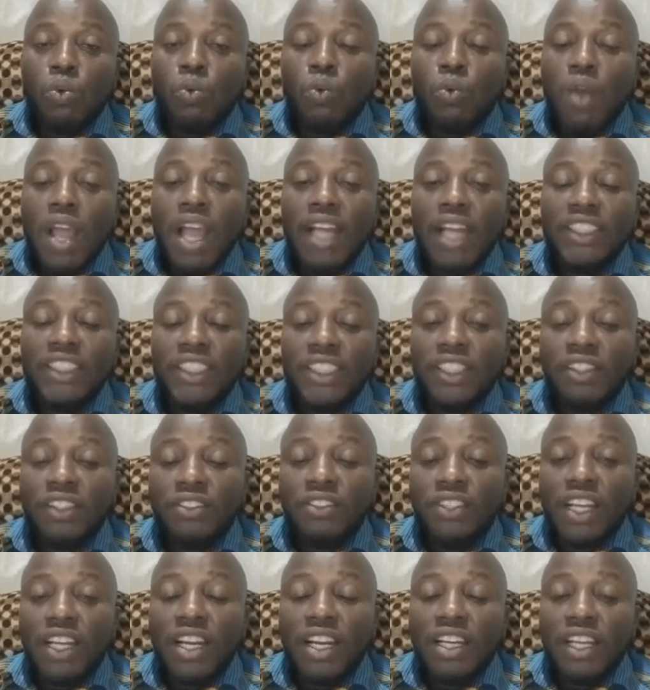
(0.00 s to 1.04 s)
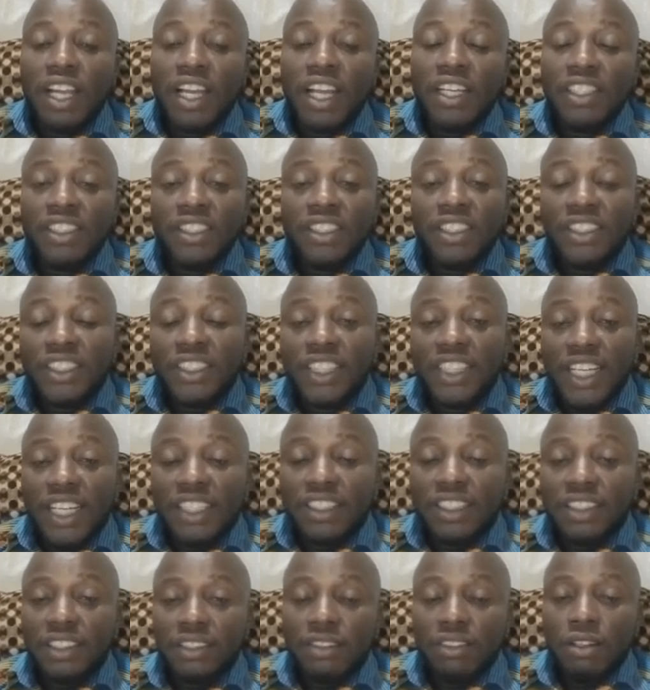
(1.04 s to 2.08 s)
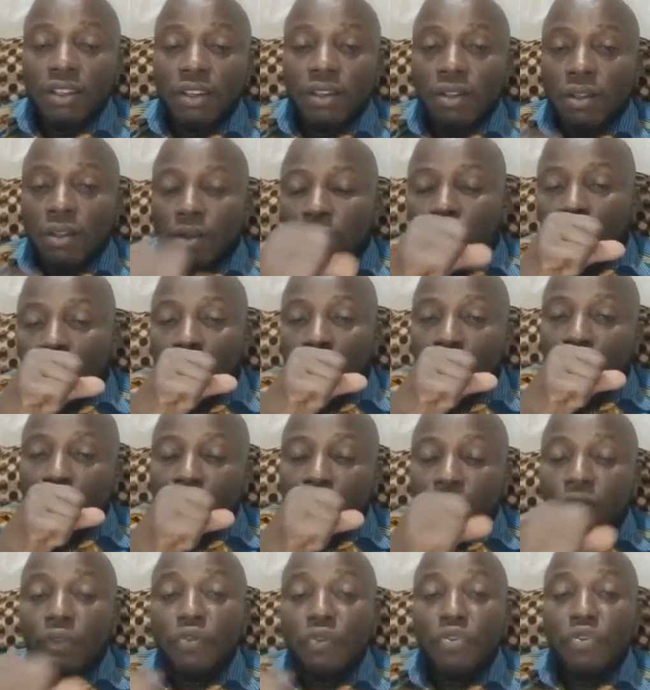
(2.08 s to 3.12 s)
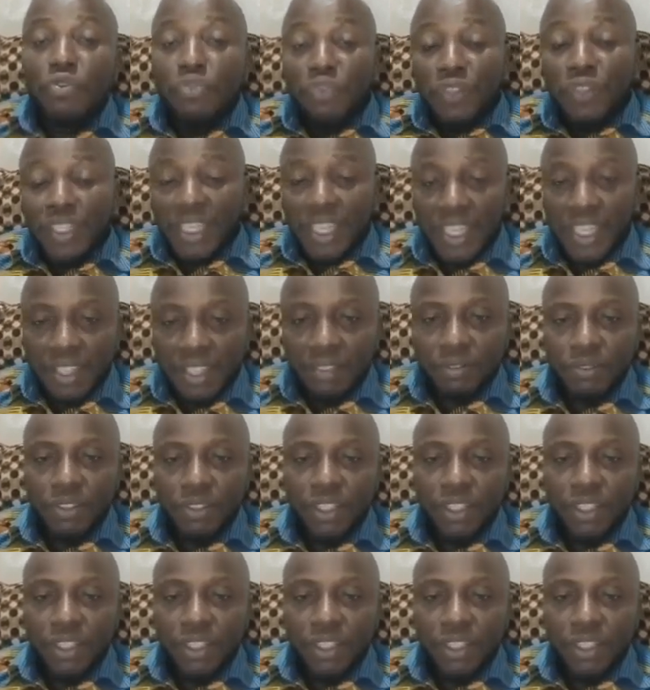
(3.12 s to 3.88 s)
where children and teachers feel